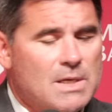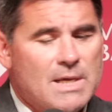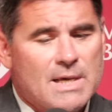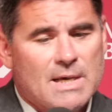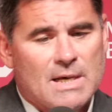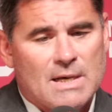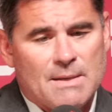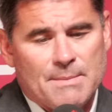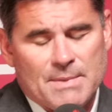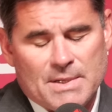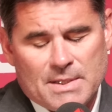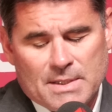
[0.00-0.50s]

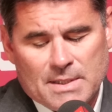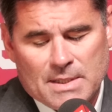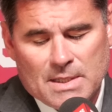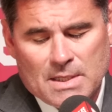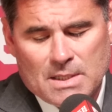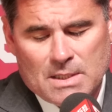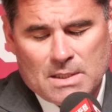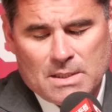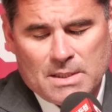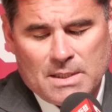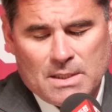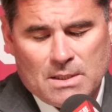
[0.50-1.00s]
Yeah, I mean,
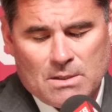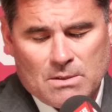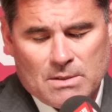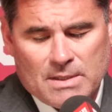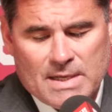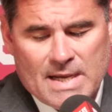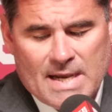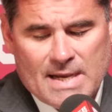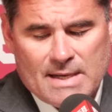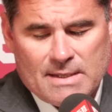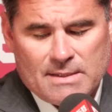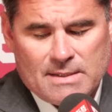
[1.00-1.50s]
you know,
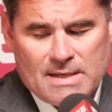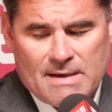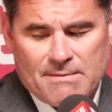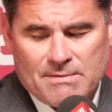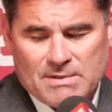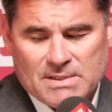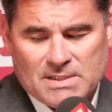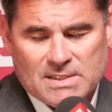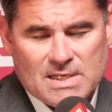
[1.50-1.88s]
guy having to